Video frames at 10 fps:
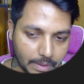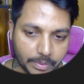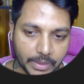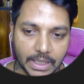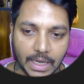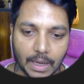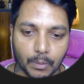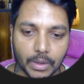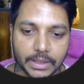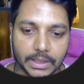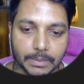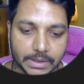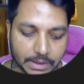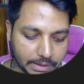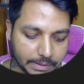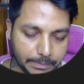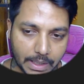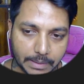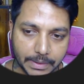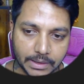then I will need basically
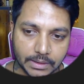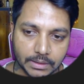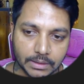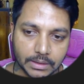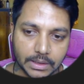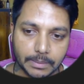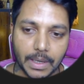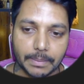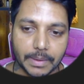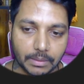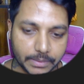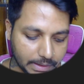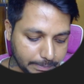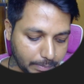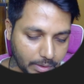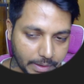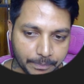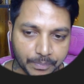department of that employee,